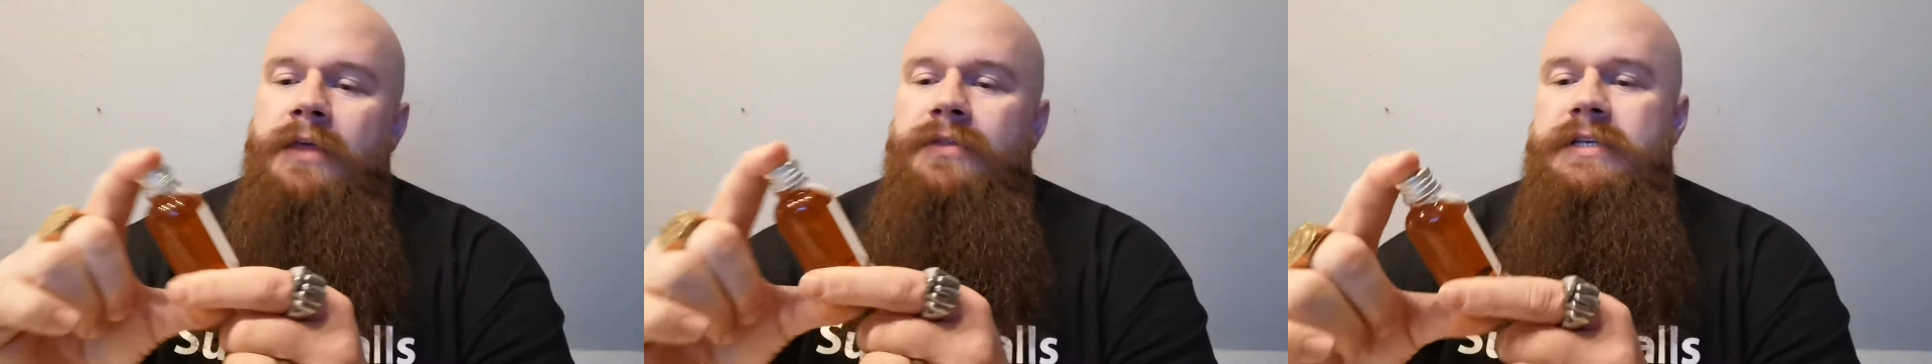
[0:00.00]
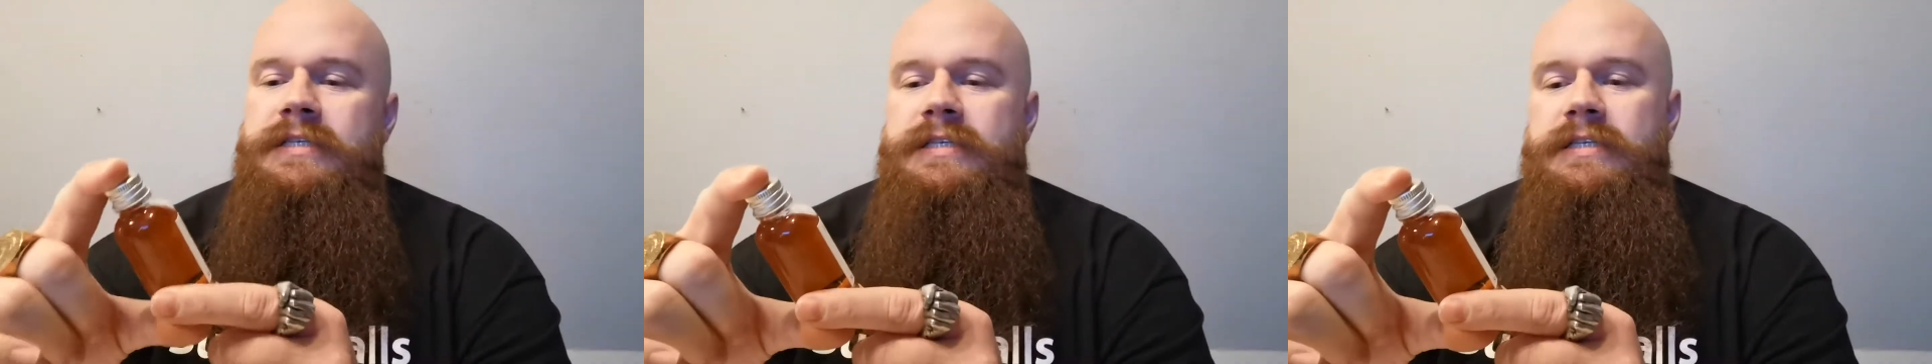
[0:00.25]

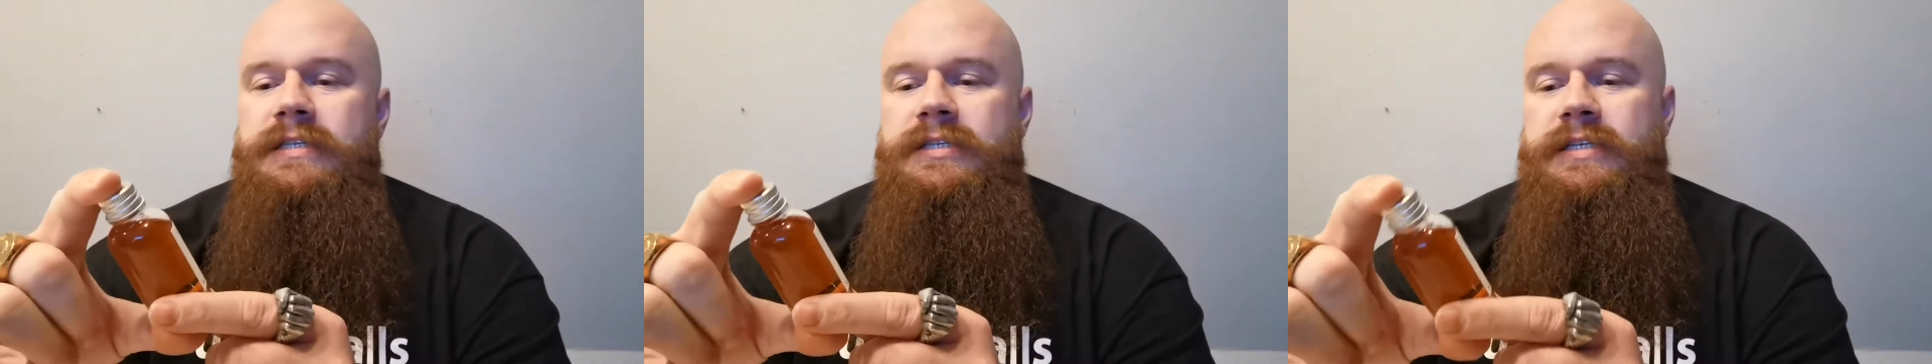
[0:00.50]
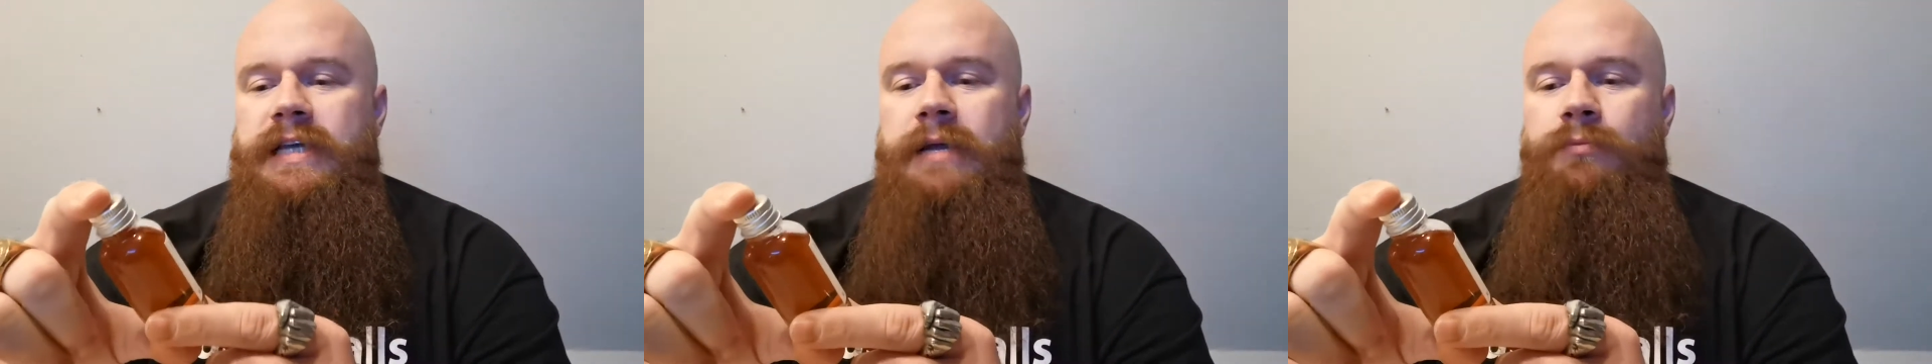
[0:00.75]
This is the
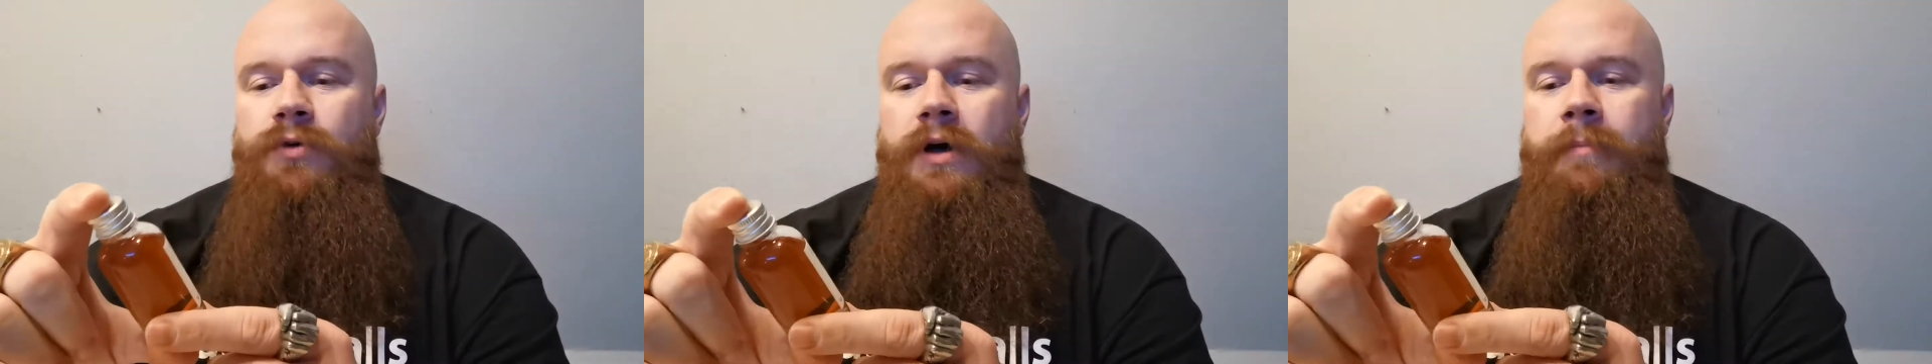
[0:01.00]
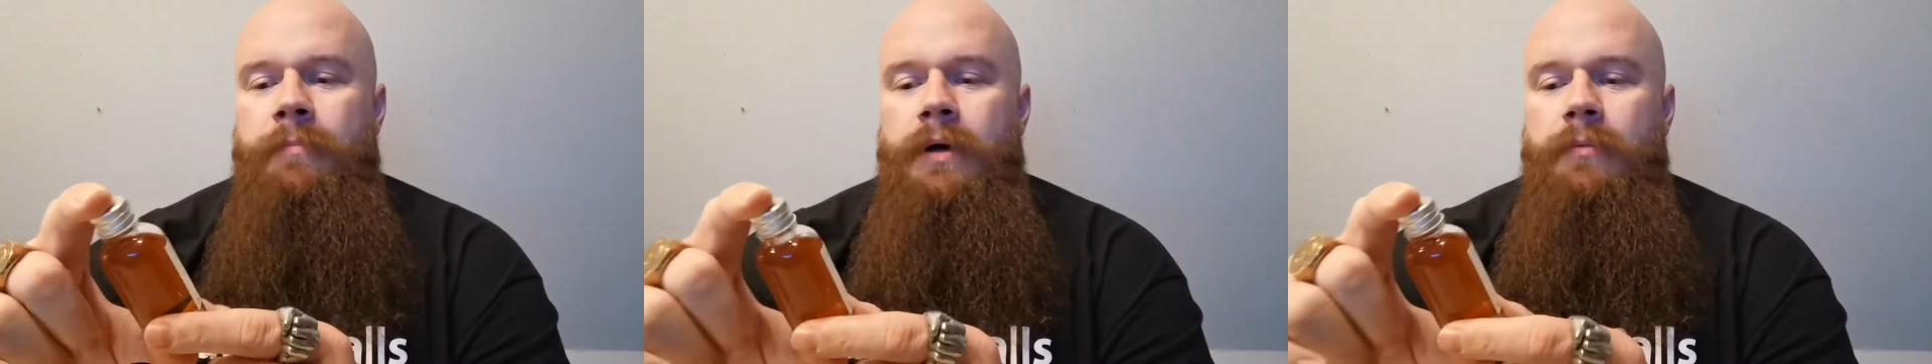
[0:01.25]
same
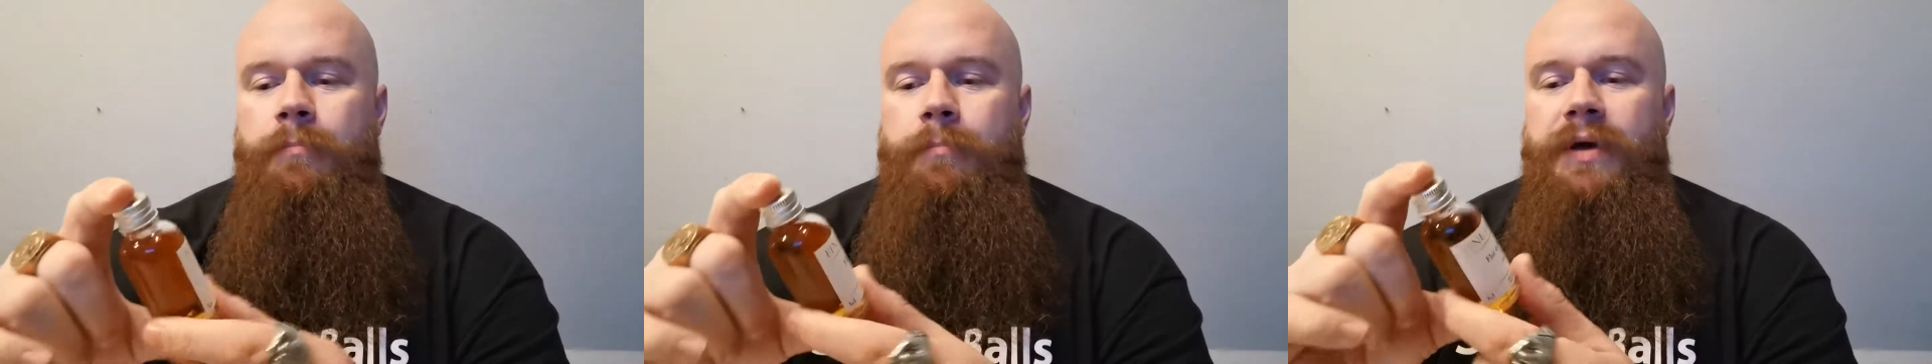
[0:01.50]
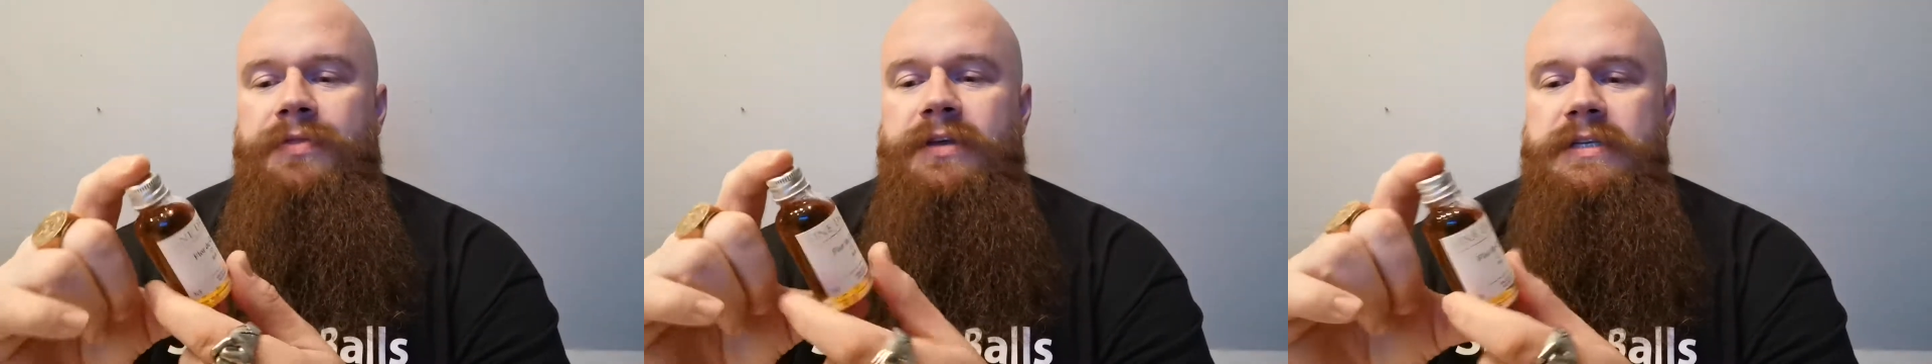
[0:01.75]
rum,
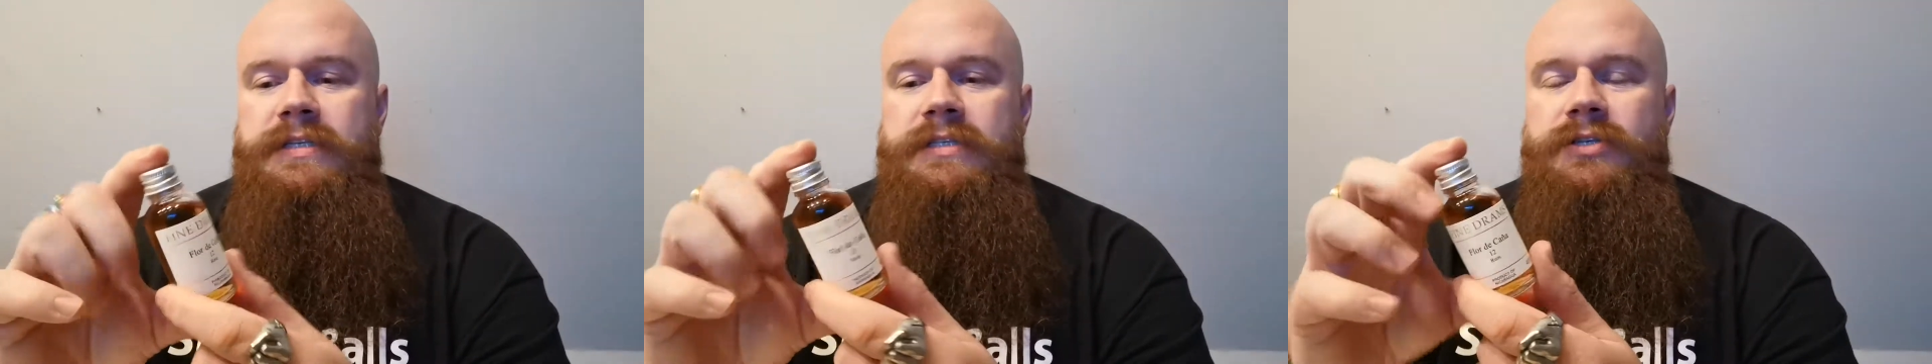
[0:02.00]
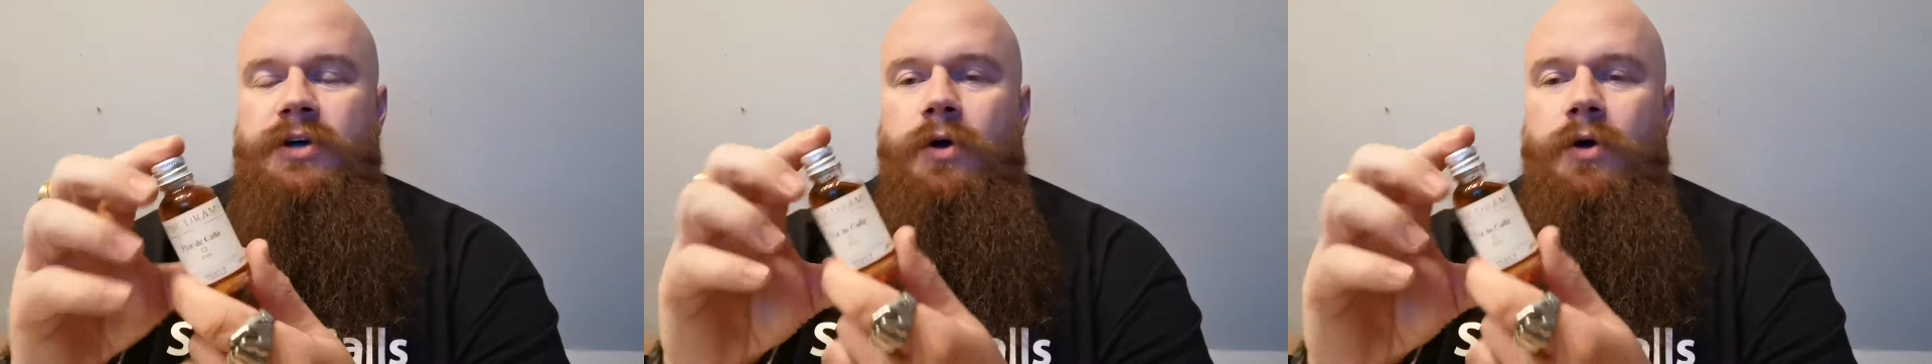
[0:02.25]
but this is